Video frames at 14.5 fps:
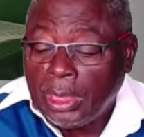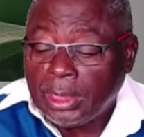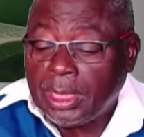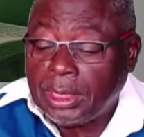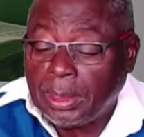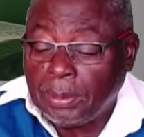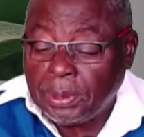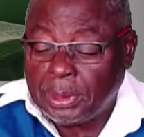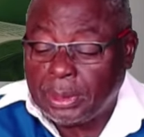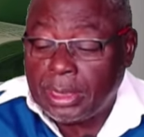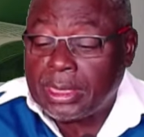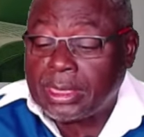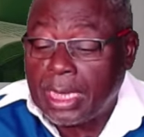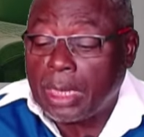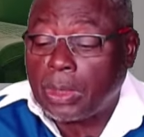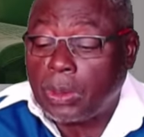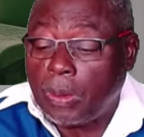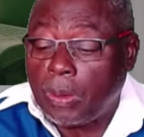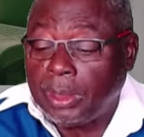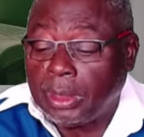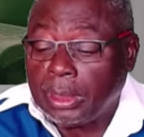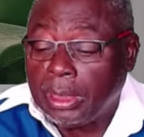The Egyptians are
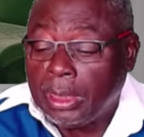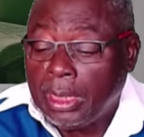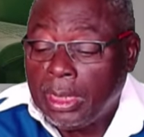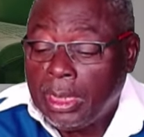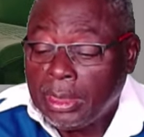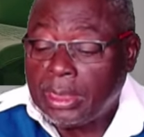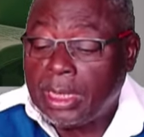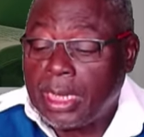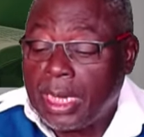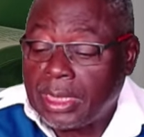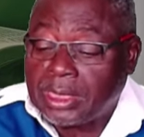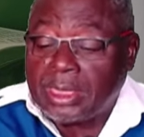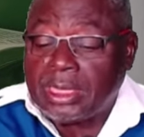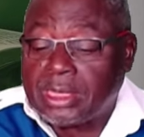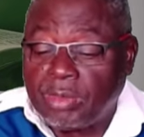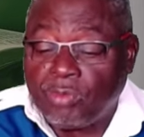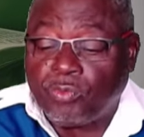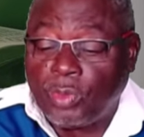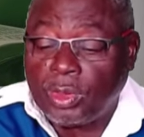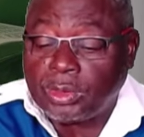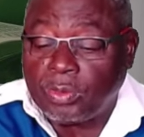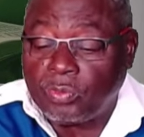coming. The Red Sea is in
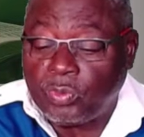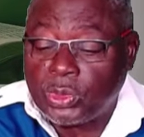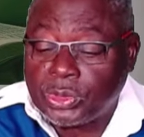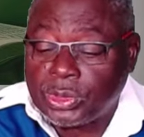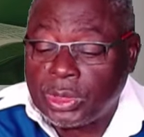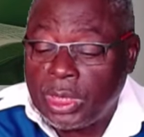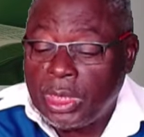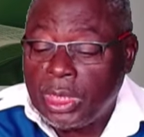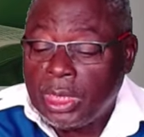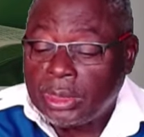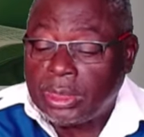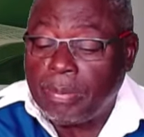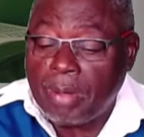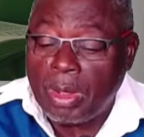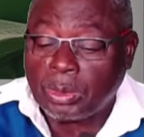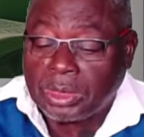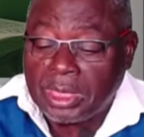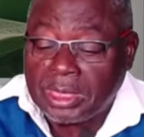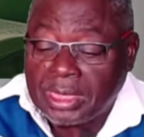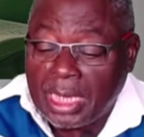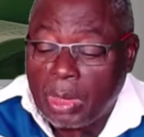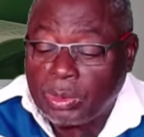front of us. The
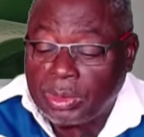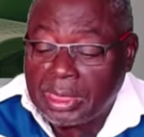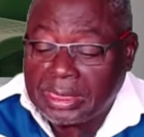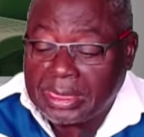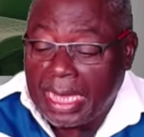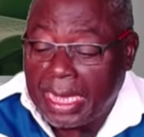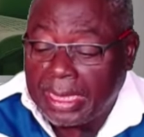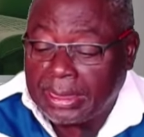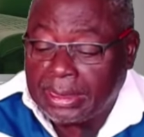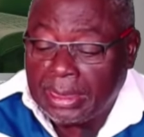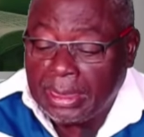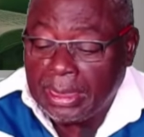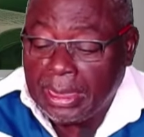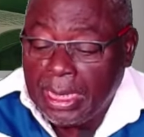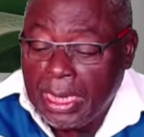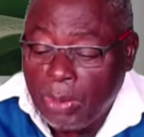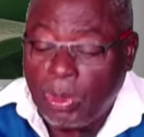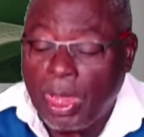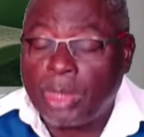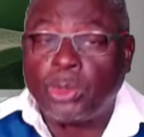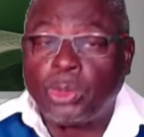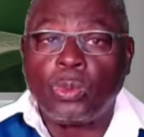mountains are on the side.
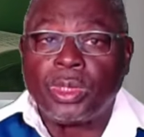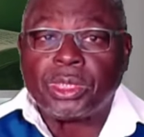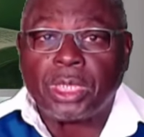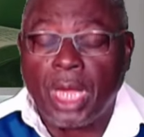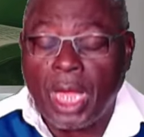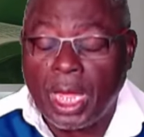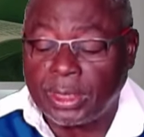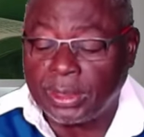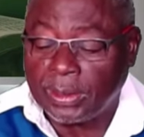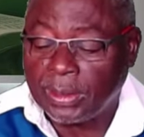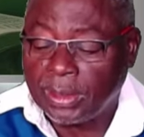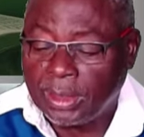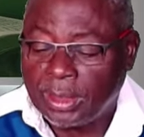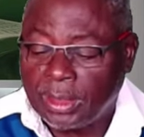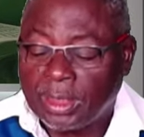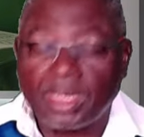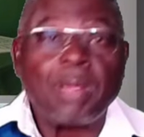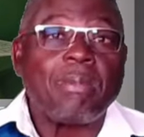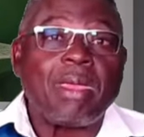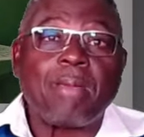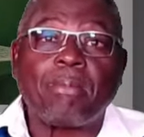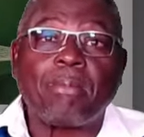Where do we turn?
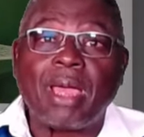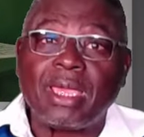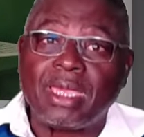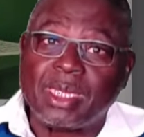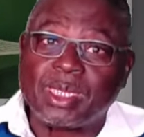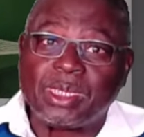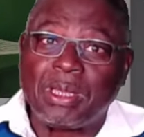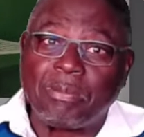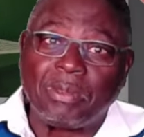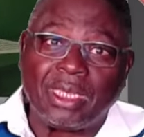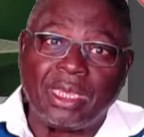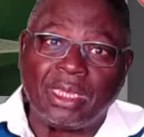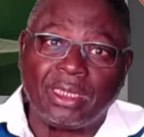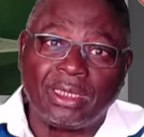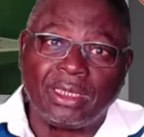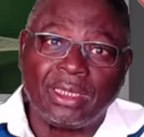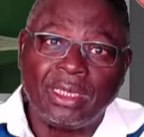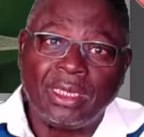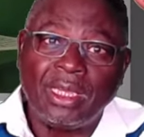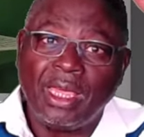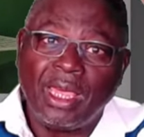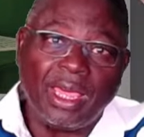Remember his name again,
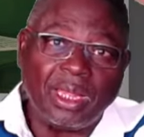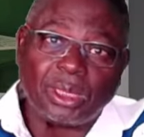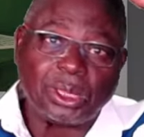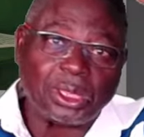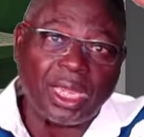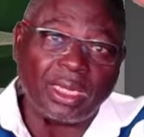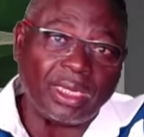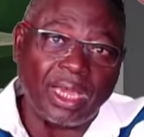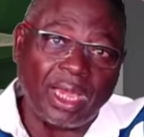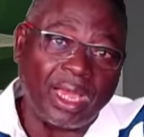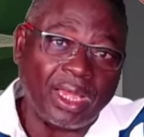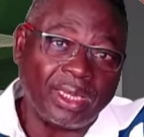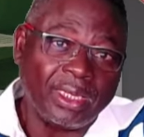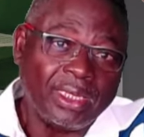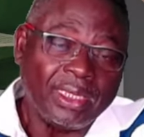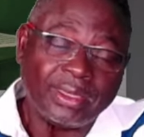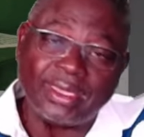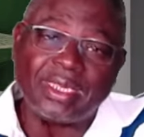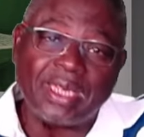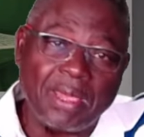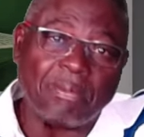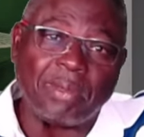El Shaddai,
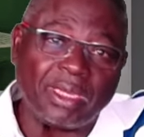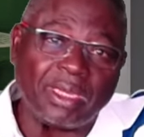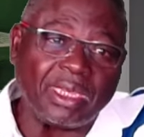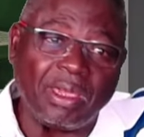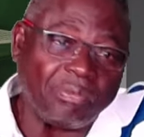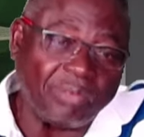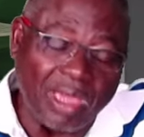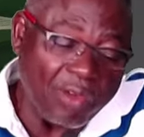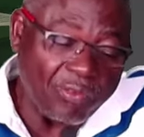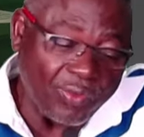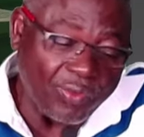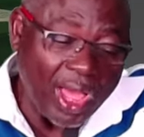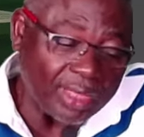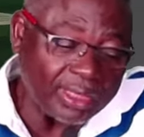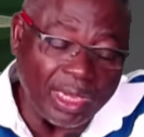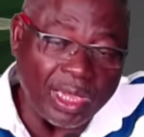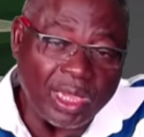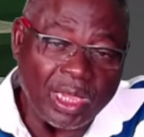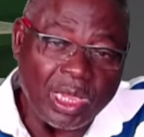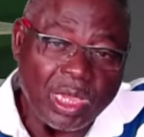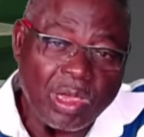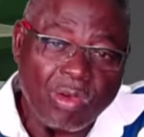the name he gave their father
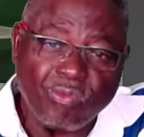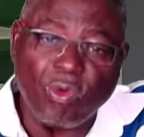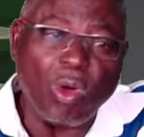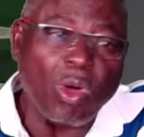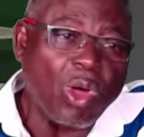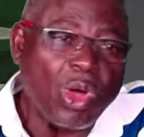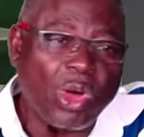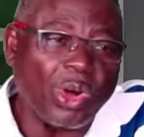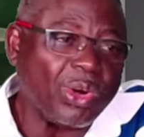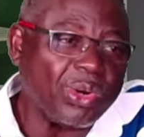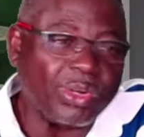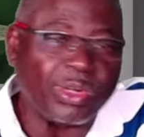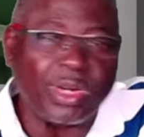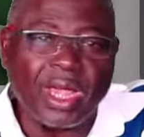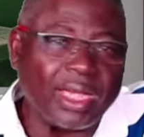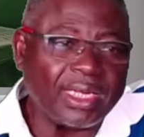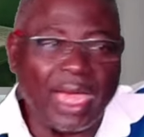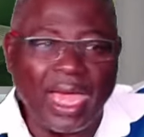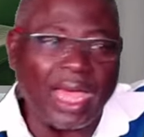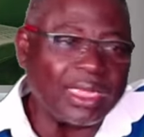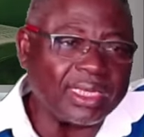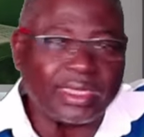
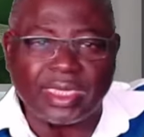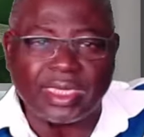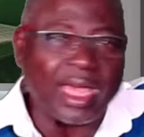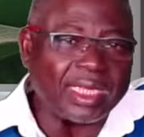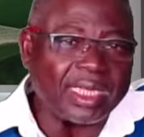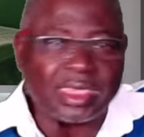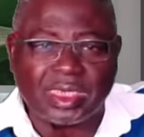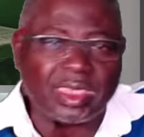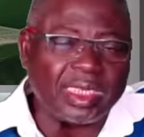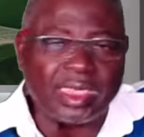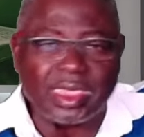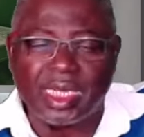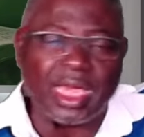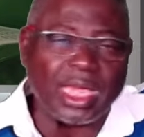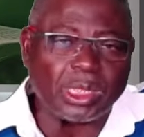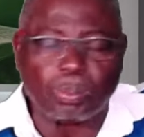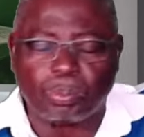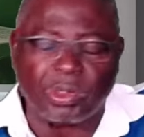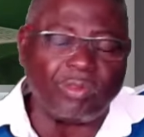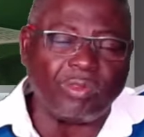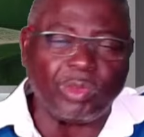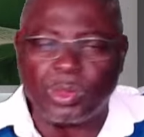430 years
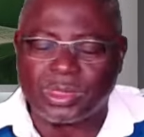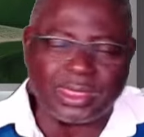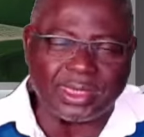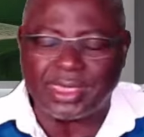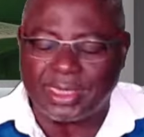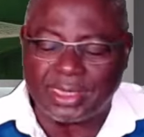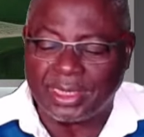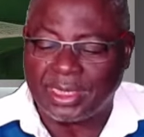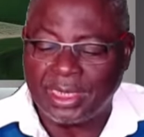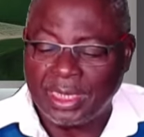previously.